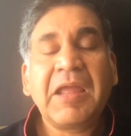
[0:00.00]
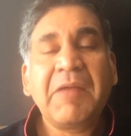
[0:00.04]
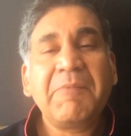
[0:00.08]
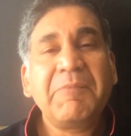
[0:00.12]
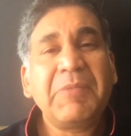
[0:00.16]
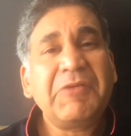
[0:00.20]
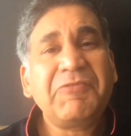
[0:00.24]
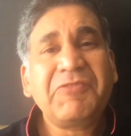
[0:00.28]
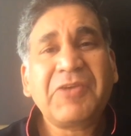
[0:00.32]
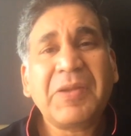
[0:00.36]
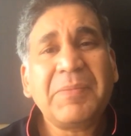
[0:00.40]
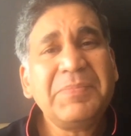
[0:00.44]

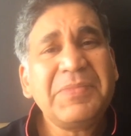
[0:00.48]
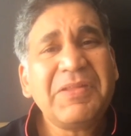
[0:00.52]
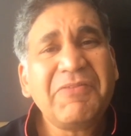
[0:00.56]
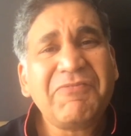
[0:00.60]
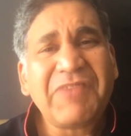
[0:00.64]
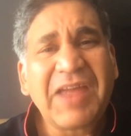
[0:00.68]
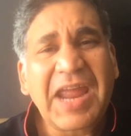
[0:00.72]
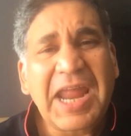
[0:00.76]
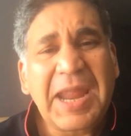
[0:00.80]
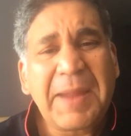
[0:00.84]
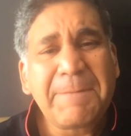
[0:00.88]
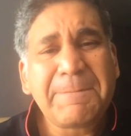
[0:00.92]
But from the
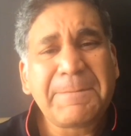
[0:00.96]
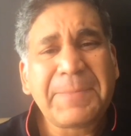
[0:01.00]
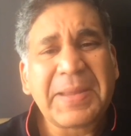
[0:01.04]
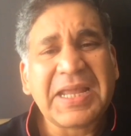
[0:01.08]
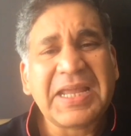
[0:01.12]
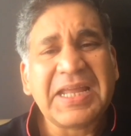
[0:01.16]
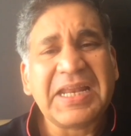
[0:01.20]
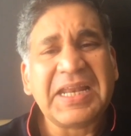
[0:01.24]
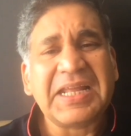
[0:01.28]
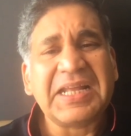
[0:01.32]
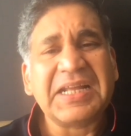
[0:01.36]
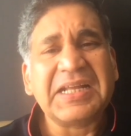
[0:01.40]
very
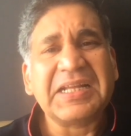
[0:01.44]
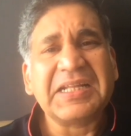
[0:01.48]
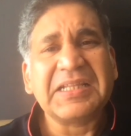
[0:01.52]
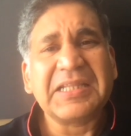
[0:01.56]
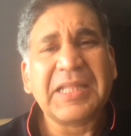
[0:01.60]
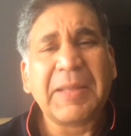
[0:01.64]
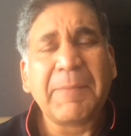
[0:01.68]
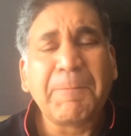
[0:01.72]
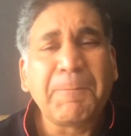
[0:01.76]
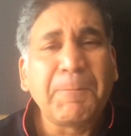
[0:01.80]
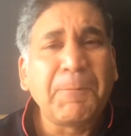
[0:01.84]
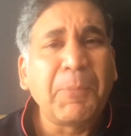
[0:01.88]
beginning,
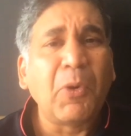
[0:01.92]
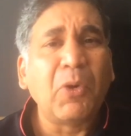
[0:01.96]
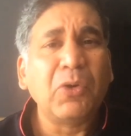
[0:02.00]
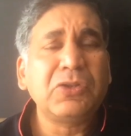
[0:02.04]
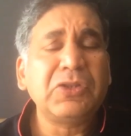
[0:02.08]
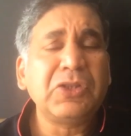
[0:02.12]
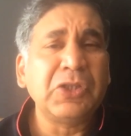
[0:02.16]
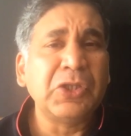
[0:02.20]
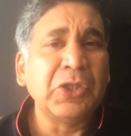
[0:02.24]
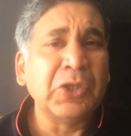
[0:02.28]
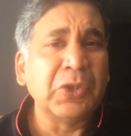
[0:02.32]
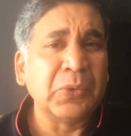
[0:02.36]
they
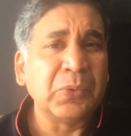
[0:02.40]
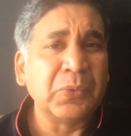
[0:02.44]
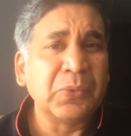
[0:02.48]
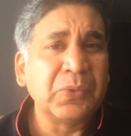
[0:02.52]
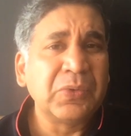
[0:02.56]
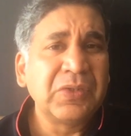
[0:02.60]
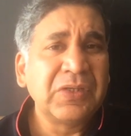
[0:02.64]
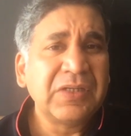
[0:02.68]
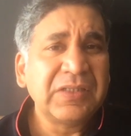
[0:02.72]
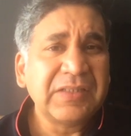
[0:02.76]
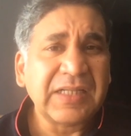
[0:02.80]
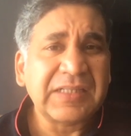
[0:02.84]
both knew
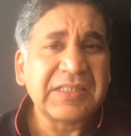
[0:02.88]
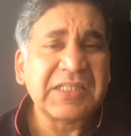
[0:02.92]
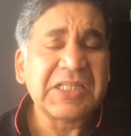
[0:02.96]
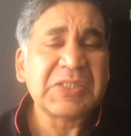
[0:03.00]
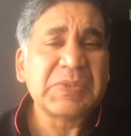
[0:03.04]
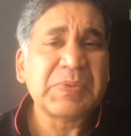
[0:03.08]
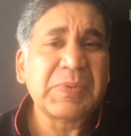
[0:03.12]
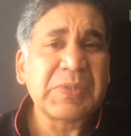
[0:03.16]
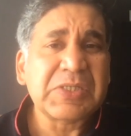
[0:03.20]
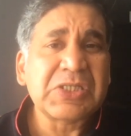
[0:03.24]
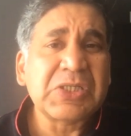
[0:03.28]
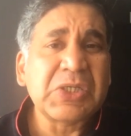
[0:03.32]
that
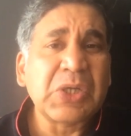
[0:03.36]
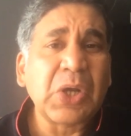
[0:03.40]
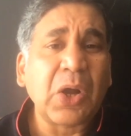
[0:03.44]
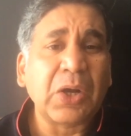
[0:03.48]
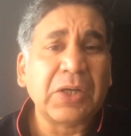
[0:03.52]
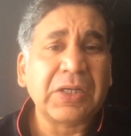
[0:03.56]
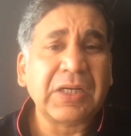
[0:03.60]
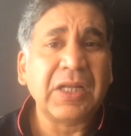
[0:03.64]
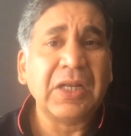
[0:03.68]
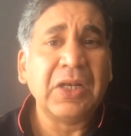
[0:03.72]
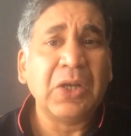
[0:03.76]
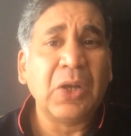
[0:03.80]
this was
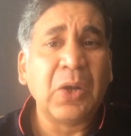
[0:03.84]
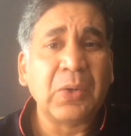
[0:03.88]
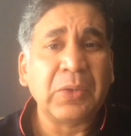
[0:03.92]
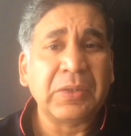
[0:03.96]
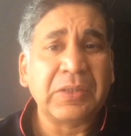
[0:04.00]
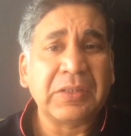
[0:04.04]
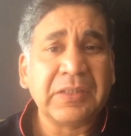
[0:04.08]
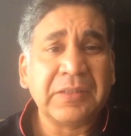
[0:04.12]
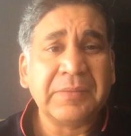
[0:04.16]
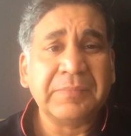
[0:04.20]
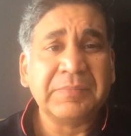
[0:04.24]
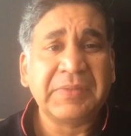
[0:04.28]
not a
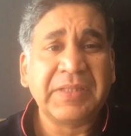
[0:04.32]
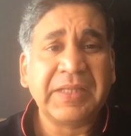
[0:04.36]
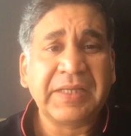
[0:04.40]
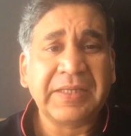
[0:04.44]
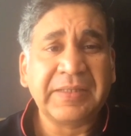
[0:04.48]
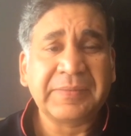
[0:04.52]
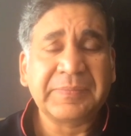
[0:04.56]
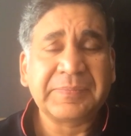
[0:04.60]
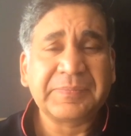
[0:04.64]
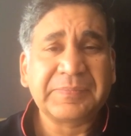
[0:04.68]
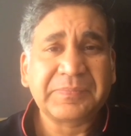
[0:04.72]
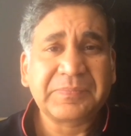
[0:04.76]
long-term thing,
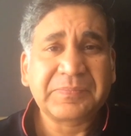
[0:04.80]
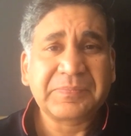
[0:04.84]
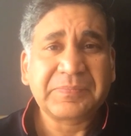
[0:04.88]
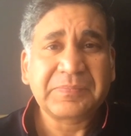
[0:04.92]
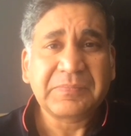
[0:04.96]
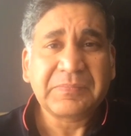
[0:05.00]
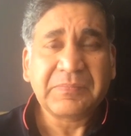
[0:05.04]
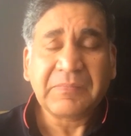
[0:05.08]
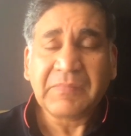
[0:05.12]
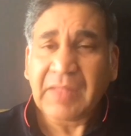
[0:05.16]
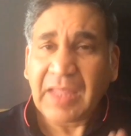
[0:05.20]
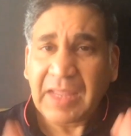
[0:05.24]

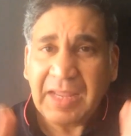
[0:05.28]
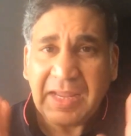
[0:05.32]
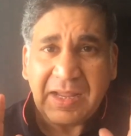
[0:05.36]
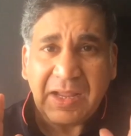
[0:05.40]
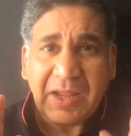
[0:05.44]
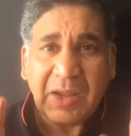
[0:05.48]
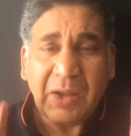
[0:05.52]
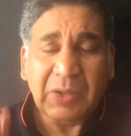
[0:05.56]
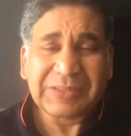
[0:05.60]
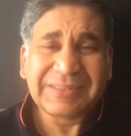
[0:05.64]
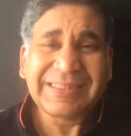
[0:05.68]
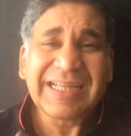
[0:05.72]

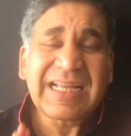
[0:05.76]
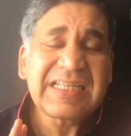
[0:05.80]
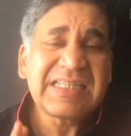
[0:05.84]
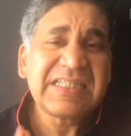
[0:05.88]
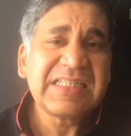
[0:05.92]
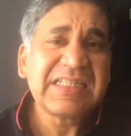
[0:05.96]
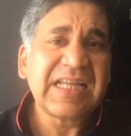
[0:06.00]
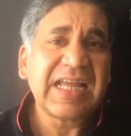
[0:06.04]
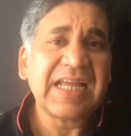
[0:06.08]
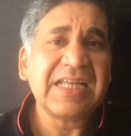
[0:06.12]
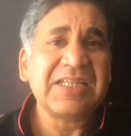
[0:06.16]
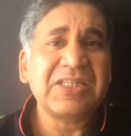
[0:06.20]

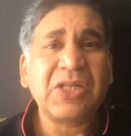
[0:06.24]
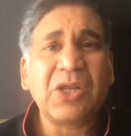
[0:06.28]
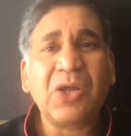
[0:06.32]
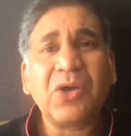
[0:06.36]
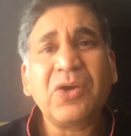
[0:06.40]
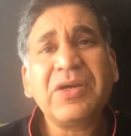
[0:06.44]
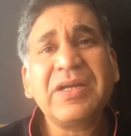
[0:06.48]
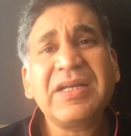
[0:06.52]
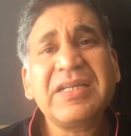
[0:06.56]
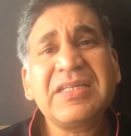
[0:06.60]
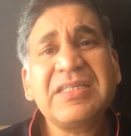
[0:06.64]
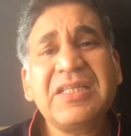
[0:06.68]
just as
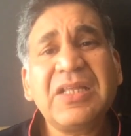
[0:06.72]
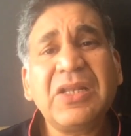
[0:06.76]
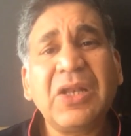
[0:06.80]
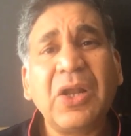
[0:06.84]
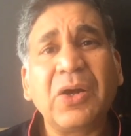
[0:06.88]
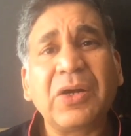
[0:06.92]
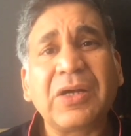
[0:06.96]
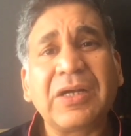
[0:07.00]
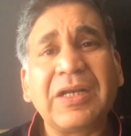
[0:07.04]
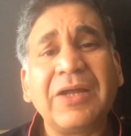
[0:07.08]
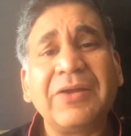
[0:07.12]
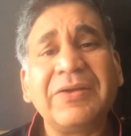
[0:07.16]
long as the
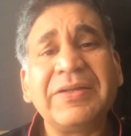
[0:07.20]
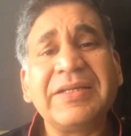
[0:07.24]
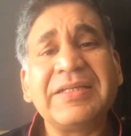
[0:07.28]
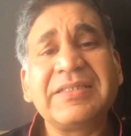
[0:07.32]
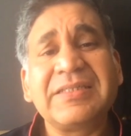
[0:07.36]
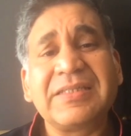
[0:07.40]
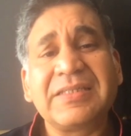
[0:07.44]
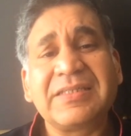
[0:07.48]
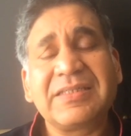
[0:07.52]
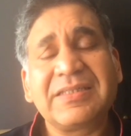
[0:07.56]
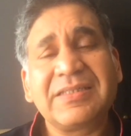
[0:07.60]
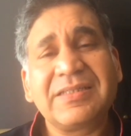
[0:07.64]
lockdown
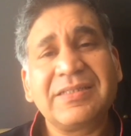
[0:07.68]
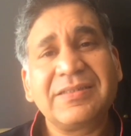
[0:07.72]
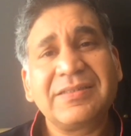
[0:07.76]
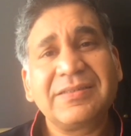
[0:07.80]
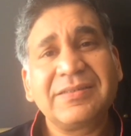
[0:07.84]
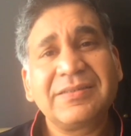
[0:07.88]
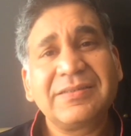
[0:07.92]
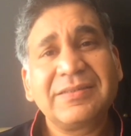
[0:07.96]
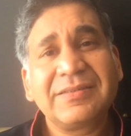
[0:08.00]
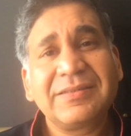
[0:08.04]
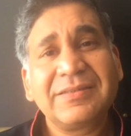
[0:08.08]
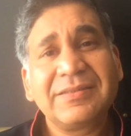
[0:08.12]
existed.
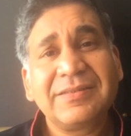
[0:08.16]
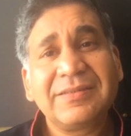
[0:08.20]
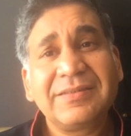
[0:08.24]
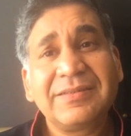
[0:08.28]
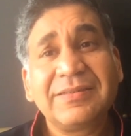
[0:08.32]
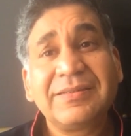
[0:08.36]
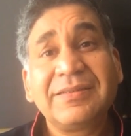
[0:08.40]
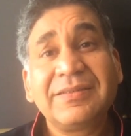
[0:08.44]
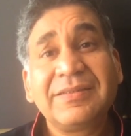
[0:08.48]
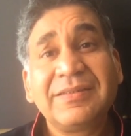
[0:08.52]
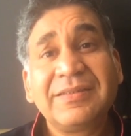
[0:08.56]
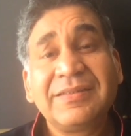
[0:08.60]

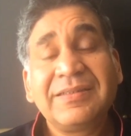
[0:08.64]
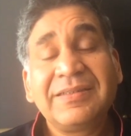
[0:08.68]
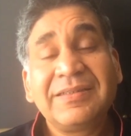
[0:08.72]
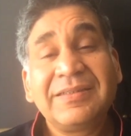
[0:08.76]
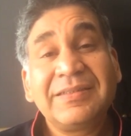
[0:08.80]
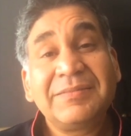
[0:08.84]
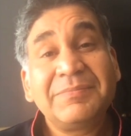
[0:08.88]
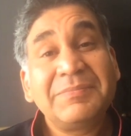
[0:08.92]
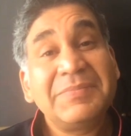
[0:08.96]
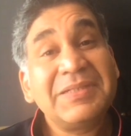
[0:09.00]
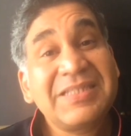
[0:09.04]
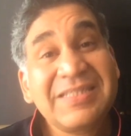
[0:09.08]

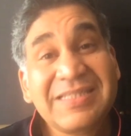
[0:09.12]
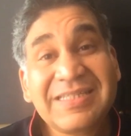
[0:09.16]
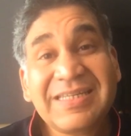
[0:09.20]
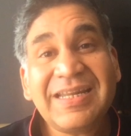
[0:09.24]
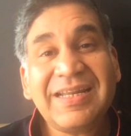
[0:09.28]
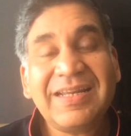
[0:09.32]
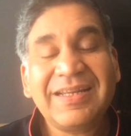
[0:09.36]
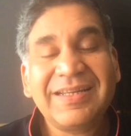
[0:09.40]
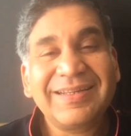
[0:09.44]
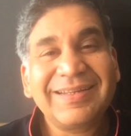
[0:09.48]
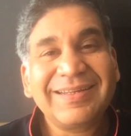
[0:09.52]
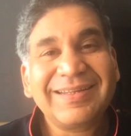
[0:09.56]
But
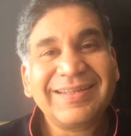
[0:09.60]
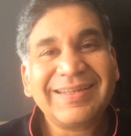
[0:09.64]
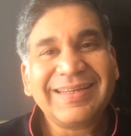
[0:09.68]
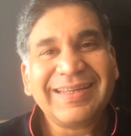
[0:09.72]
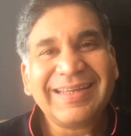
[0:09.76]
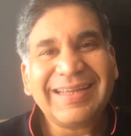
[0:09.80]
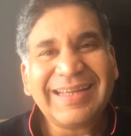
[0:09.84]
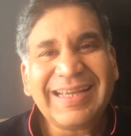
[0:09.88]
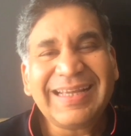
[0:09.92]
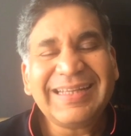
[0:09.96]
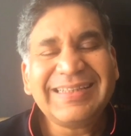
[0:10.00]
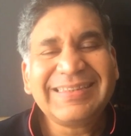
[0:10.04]
still,
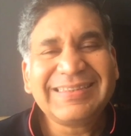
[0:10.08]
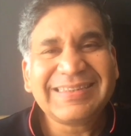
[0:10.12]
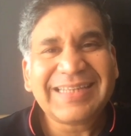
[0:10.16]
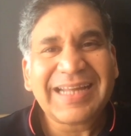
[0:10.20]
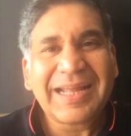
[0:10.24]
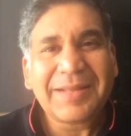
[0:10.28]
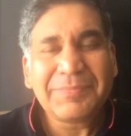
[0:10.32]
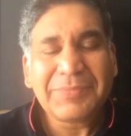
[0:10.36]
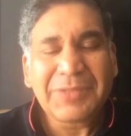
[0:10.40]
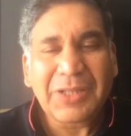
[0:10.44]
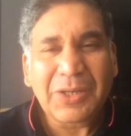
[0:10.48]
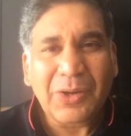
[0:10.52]
each
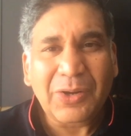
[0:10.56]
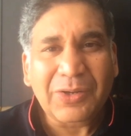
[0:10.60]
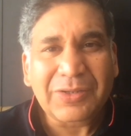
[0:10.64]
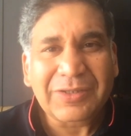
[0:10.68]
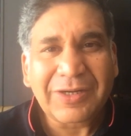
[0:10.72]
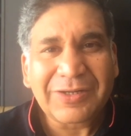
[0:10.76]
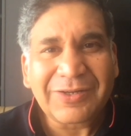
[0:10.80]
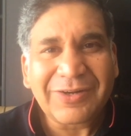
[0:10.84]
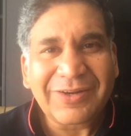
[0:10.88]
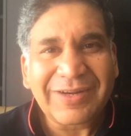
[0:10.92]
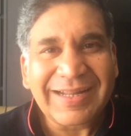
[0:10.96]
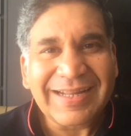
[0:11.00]
time the
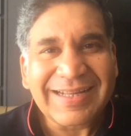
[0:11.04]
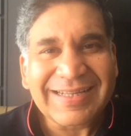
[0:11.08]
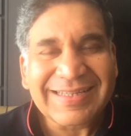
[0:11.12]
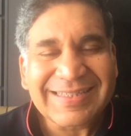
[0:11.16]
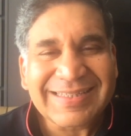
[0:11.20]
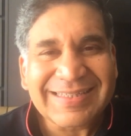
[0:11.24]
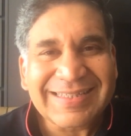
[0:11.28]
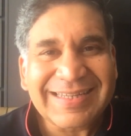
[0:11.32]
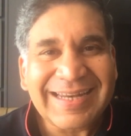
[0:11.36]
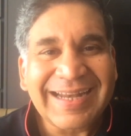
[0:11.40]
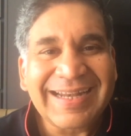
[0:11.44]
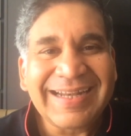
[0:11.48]
lockdown got
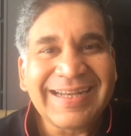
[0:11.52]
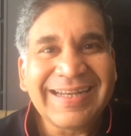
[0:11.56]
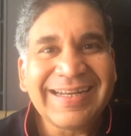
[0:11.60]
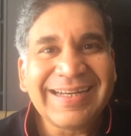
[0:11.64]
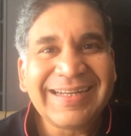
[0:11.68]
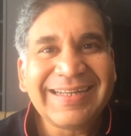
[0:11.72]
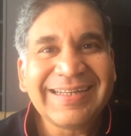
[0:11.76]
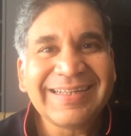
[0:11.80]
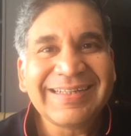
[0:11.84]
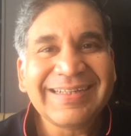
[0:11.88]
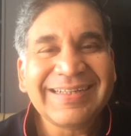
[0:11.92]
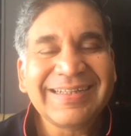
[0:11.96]

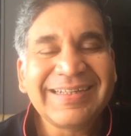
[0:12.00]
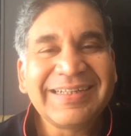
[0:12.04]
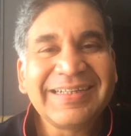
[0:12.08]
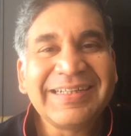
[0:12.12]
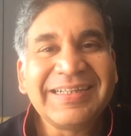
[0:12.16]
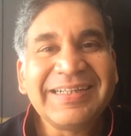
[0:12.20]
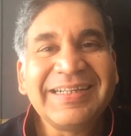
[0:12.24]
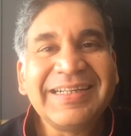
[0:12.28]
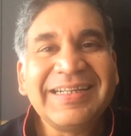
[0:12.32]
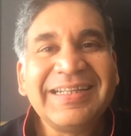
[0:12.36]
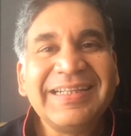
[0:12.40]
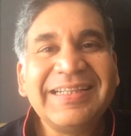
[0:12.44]
extended,
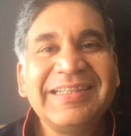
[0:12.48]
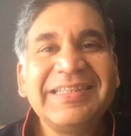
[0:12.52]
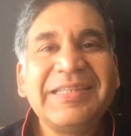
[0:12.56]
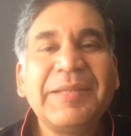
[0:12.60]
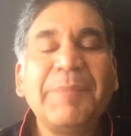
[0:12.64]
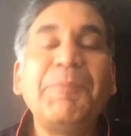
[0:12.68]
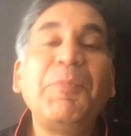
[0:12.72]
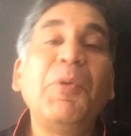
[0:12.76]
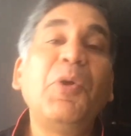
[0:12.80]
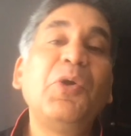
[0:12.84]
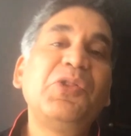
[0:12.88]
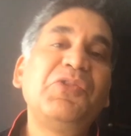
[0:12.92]
they
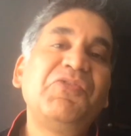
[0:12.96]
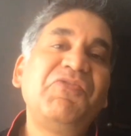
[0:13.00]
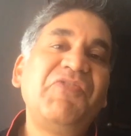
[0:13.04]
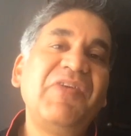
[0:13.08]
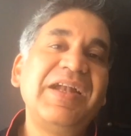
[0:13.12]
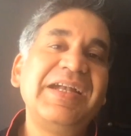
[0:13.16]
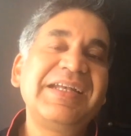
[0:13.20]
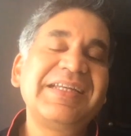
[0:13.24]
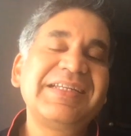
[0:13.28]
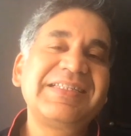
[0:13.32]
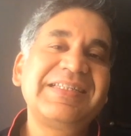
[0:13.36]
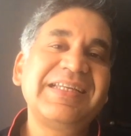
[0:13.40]
both
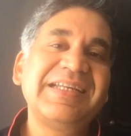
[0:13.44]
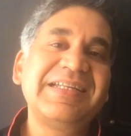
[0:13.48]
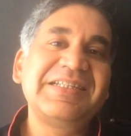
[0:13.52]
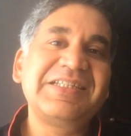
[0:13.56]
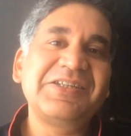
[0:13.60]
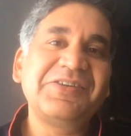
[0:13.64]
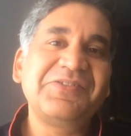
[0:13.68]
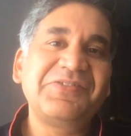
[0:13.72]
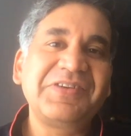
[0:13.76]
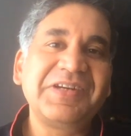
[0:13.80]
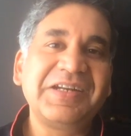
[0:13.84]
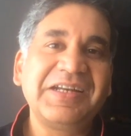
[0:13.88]
felt a
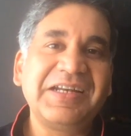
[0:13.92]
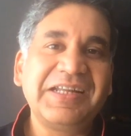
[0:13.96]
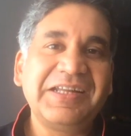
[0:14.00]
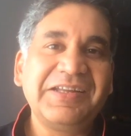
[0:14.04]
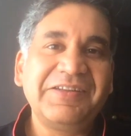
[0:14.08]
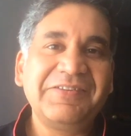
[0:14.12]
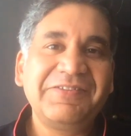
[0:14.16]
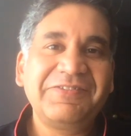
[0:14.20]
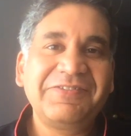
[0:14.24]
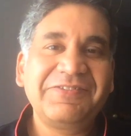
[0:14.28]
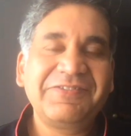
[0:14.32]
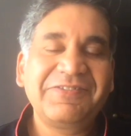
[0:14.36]
sense of
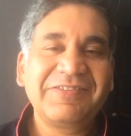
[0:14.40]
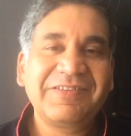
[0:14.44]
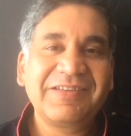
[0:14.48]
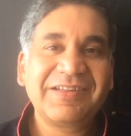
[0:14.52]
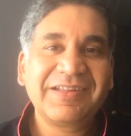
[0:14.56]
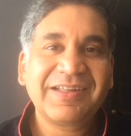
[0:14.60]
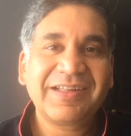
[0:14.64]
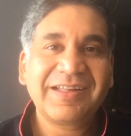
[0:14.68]
relief.